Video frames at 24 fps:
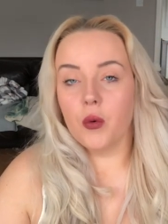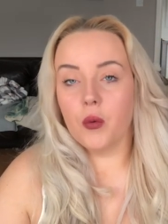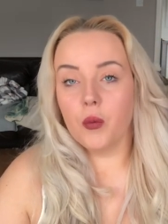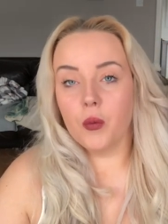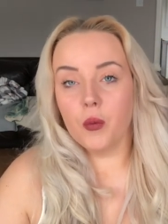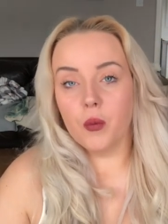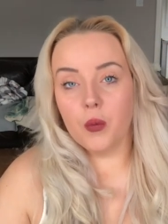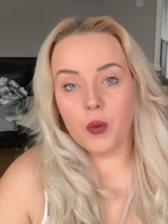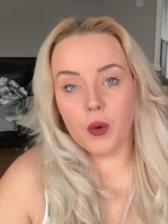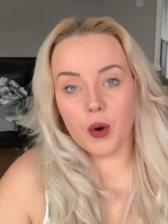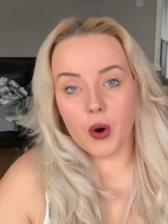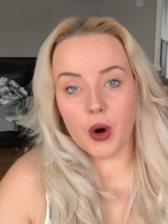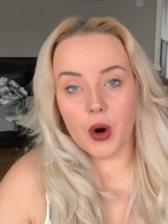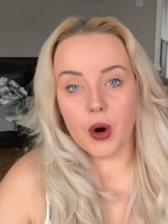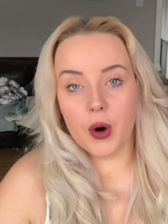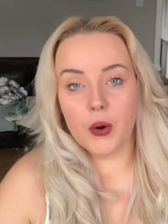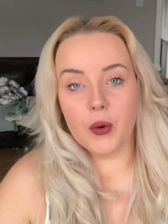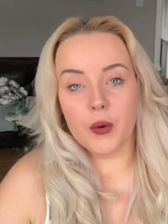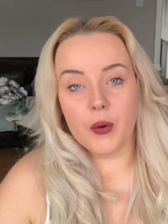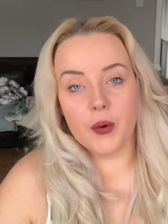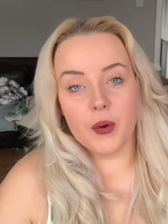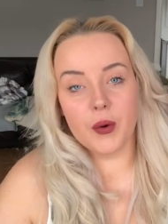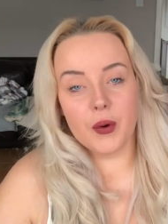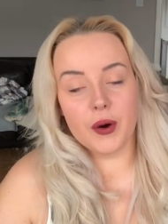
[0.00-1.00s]

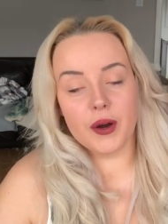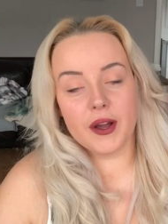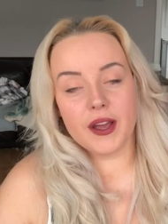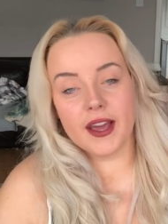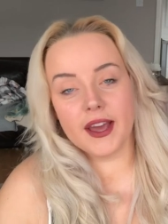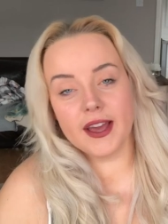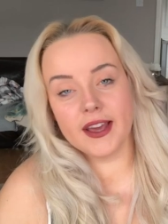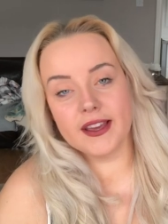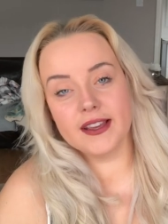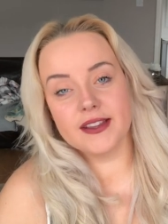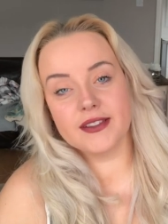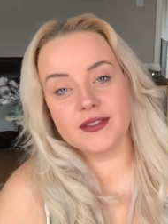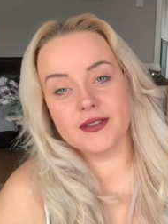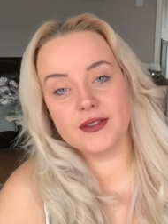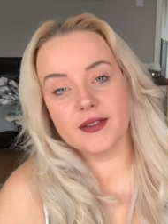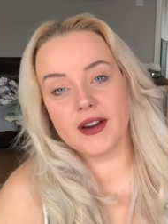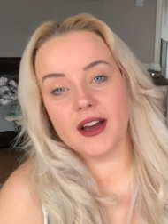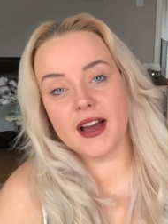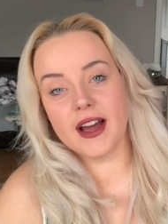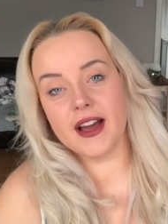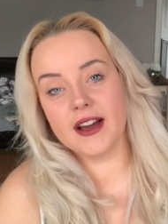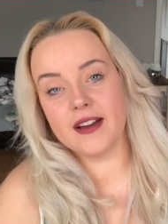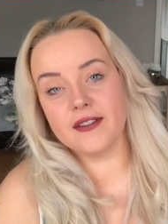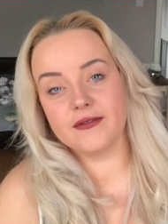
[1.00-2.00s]
whoa, okay, so
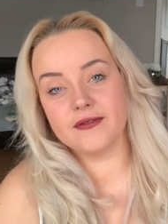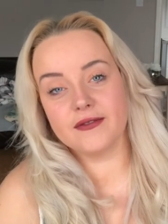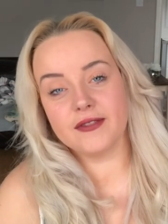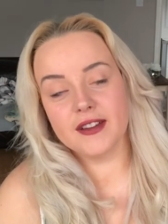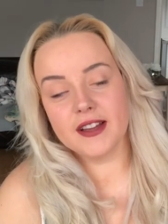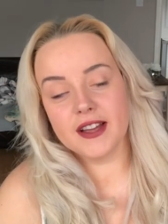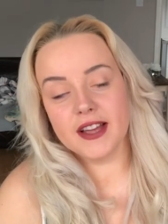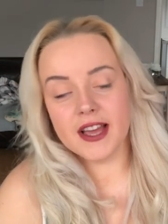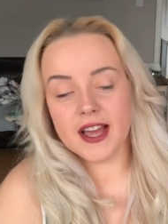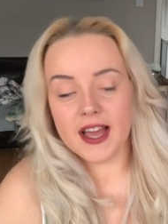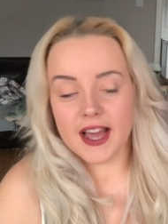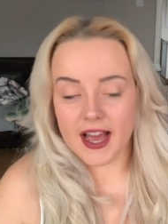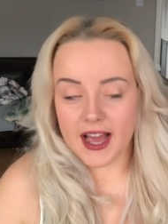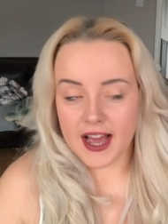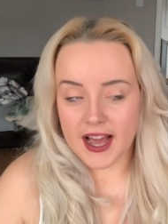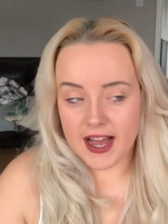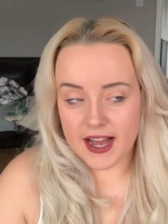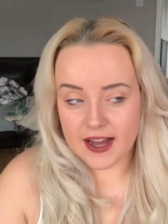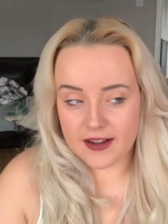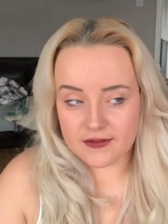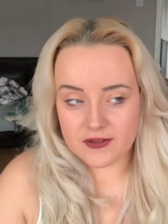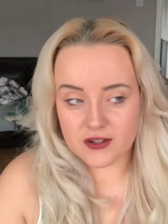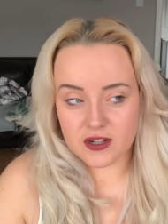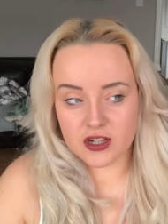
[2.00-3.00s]
I have I
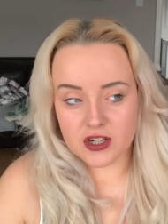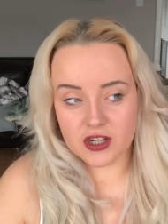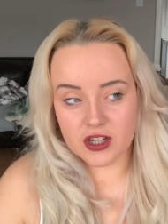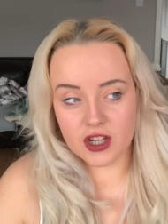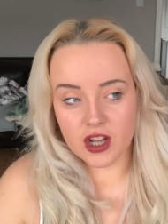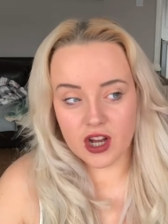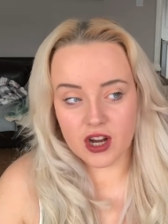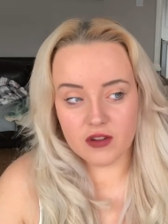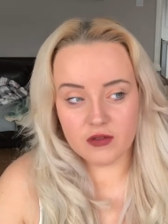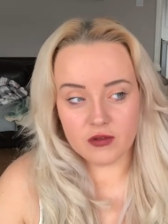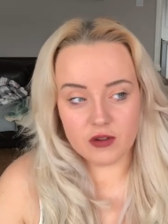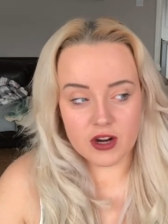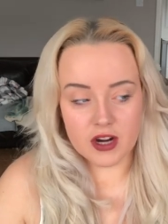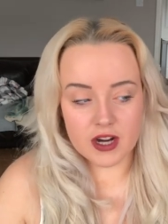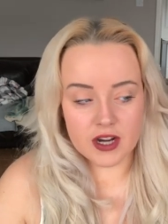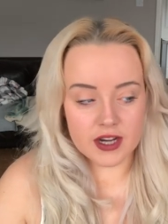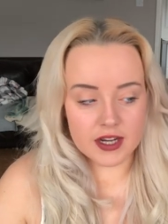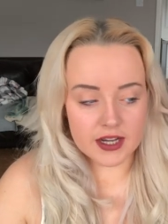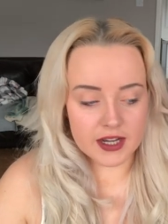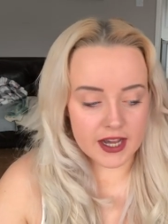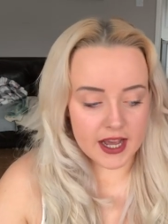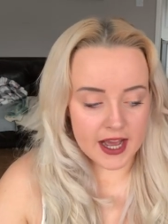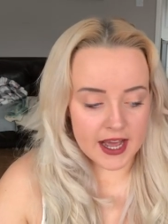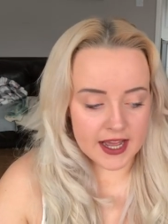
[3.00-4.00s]
have done a lot of
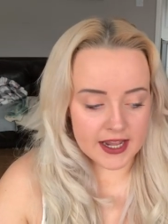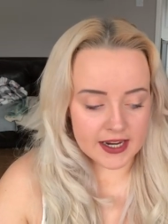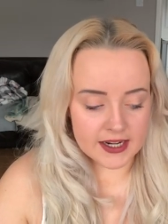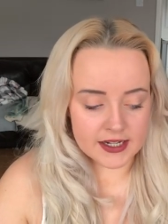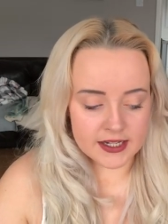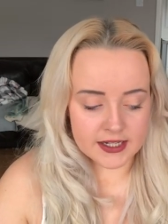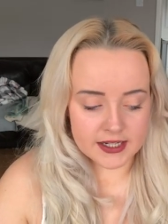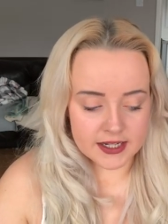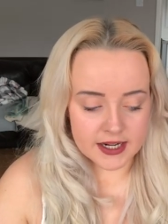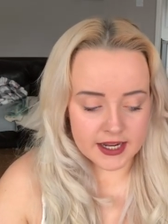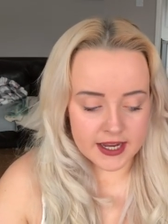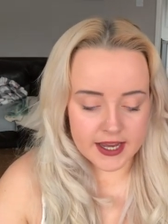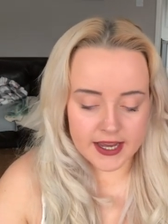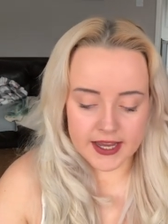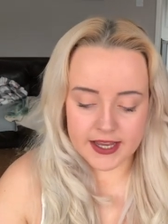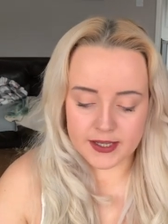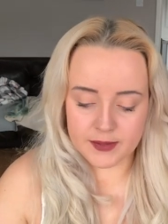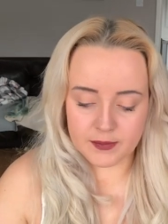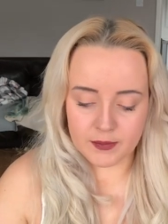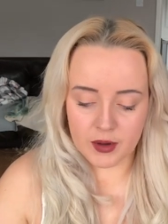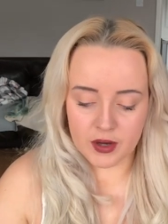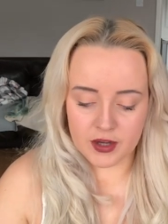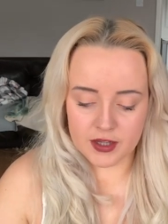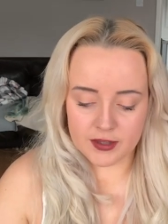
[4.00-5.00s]
work, and it
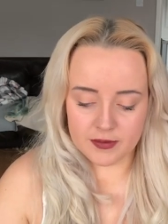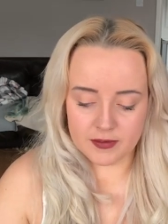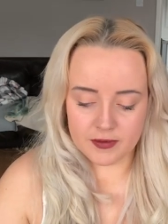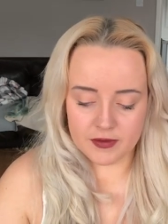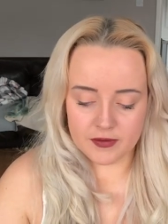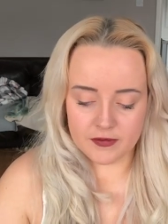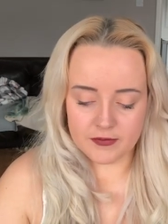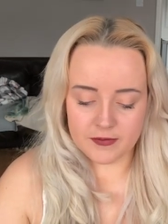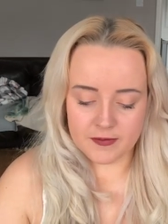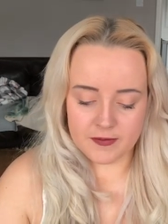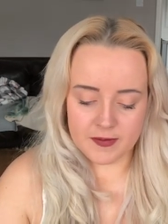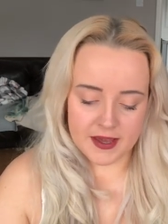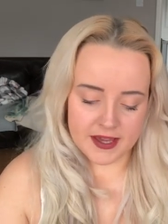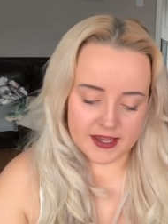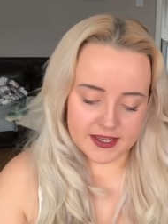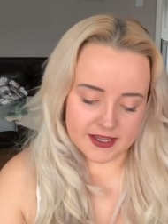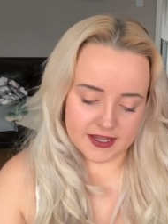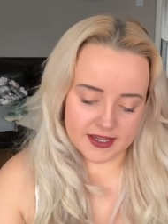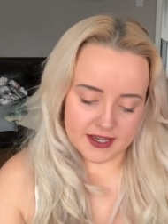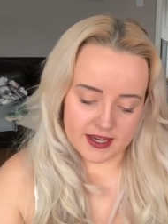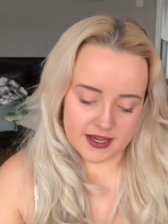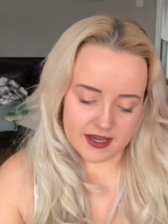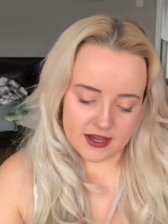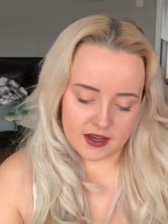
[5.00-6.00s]
is possible for me
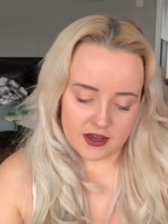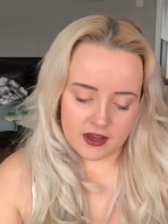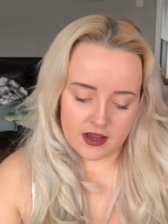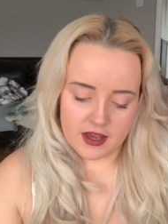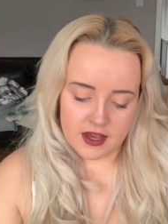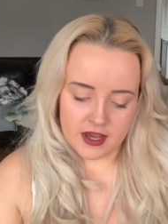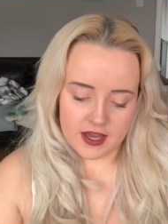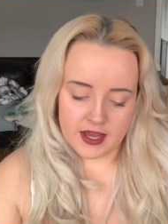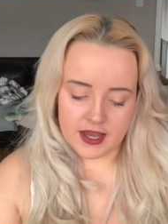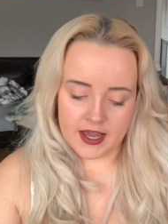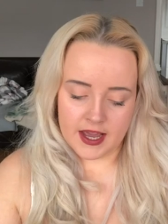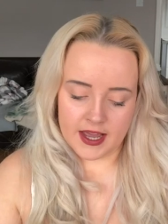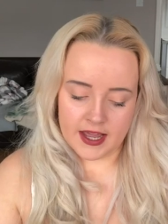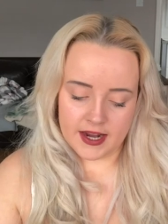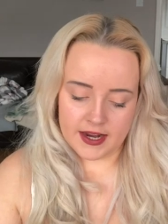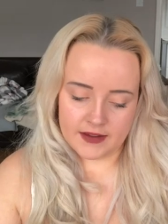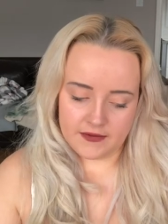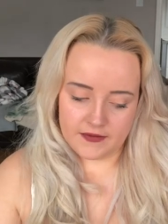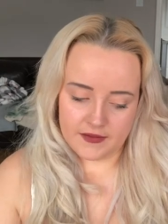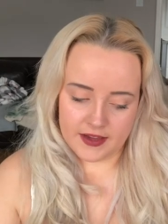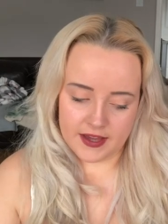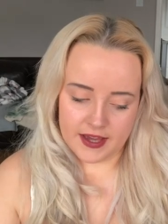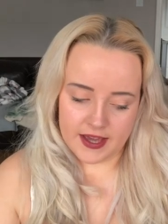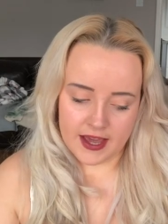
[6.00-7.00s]
to kind
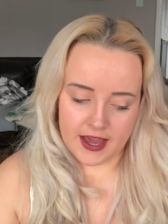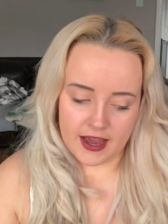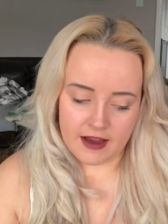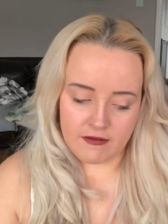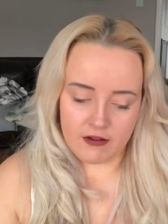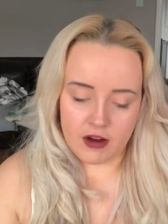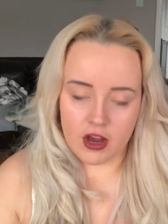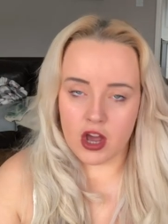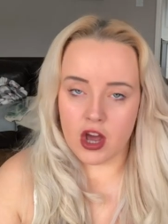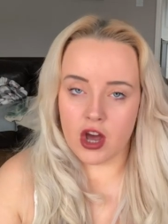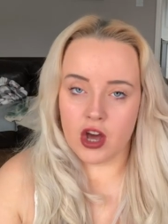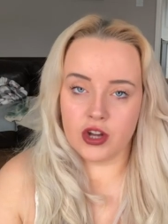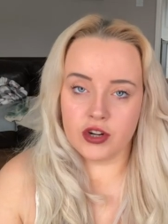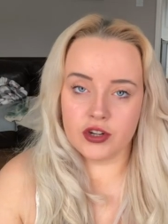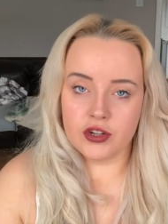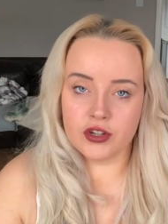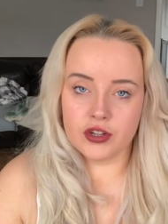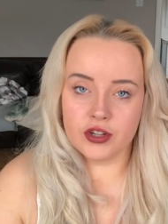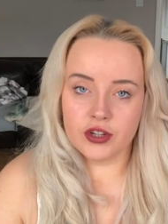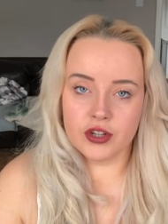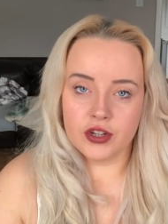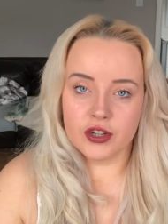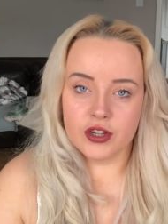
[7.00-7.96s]
of carry on